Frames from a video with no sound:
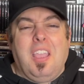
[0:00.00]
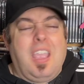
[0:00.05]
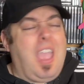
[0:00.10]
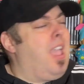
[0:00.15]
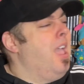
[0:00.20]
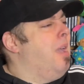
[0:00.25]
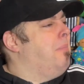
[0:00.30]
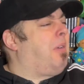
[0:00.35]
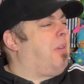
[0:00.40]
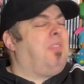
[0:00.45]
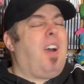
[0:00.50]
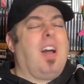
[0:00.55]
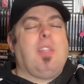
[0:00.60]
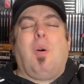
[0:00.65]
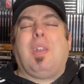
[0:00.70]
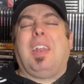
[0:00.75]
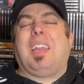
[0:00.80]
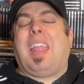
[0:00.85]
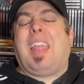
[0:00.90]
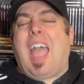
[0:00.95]
Okay, my father
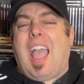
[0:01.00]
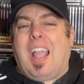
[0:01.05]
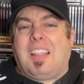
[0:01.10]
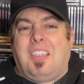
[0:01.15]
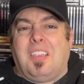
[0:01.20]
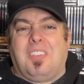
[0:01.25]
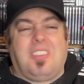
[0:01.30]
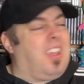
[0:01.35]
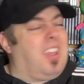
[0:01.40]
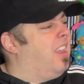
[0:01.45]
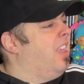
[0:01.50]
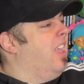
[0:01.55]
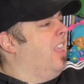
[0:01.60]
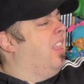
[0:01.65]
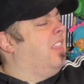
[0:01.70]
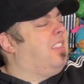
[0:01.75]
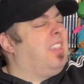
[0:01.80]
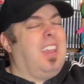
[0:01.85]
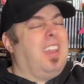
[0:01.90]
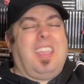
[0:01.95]
had a cactus. Gotta,
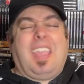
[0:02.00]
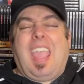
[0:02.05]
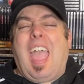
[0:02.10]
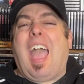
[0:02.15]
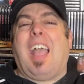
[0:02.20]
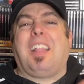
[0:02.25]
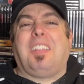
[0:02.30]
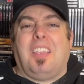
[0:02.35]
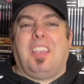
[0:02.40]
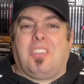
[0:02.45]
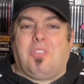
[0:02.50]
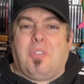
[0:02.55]
let's get a cactus.